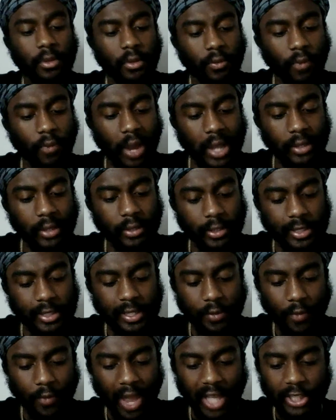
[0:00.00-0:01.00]
Right? This is
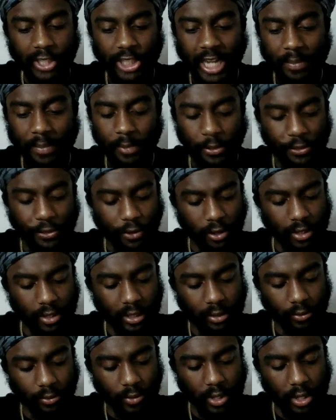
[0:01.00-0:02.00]
Sirach chapter
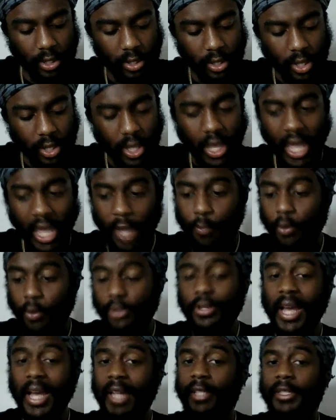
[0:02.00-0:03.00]
33. And brother,
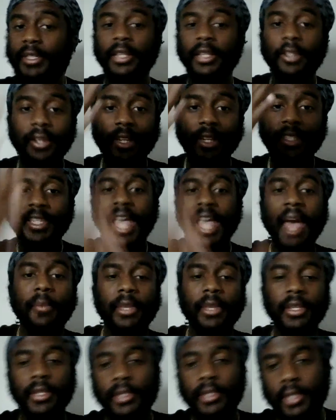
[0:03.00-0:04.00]
you got to sit there and
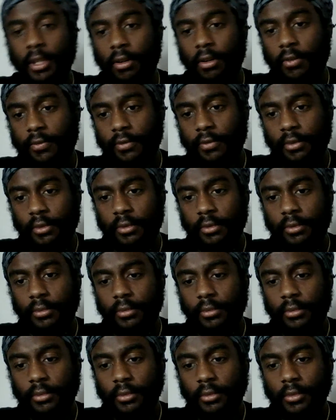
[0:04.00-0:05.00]
examine yourself.
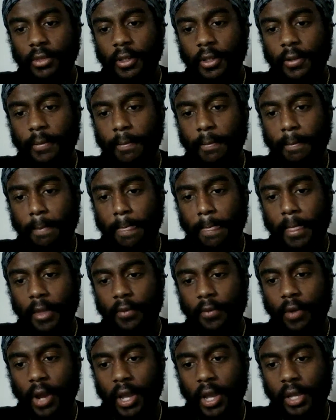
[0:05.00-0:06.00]

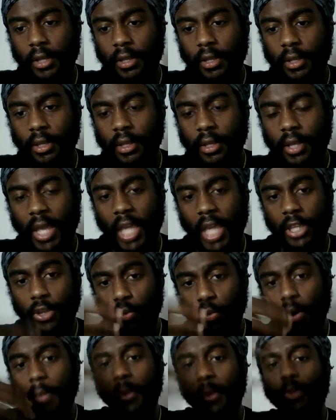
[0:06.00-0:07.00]
Right? And you
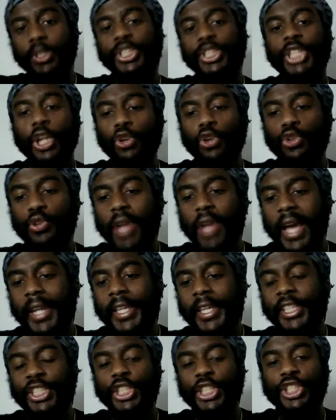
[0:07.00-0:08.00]
women with children, you got to
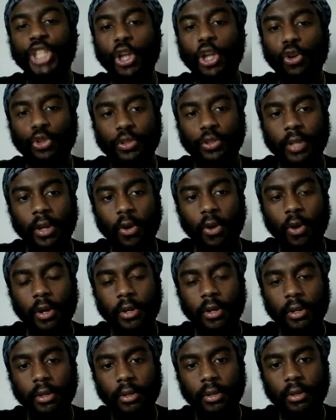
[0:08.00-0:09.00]
get your children in
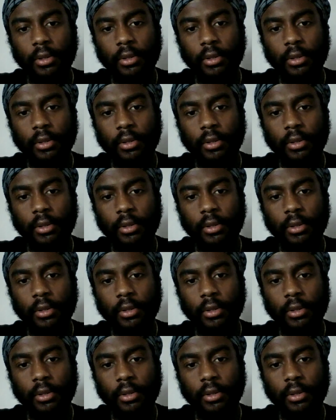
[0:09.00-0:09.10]
order.